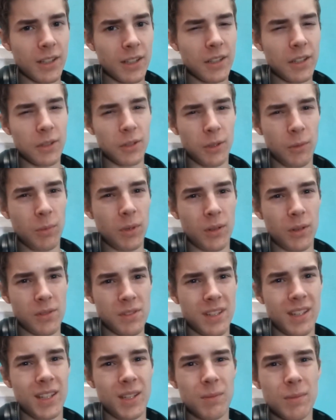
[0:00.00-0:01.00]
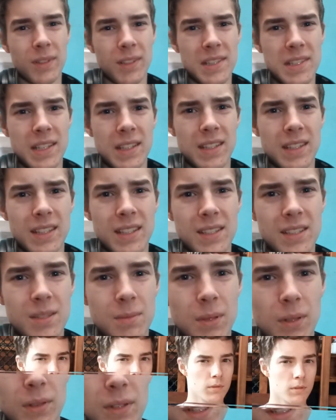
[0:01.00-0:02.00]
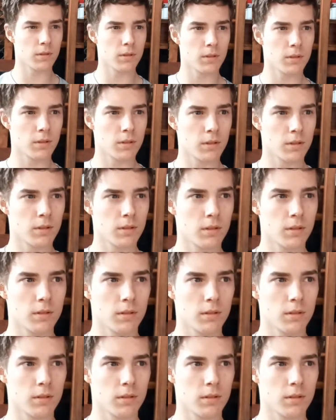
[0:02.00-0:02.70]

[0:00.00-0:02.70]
don't know what I was thinking when I said this, to be honest.